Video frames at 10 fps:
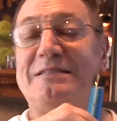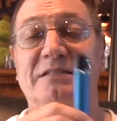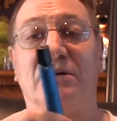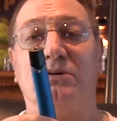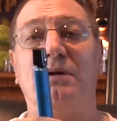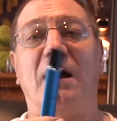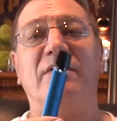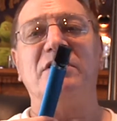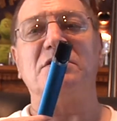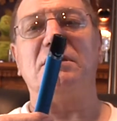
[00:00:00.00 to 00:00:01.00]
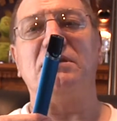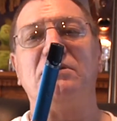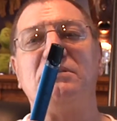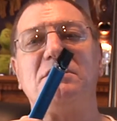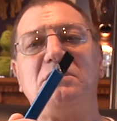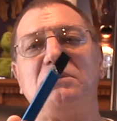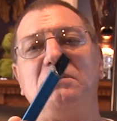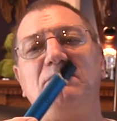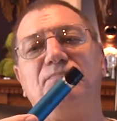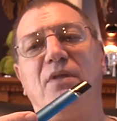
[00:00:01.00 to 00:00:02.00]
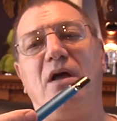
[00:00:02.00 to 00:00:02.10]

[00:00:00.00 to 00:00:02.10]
So obviously your decision.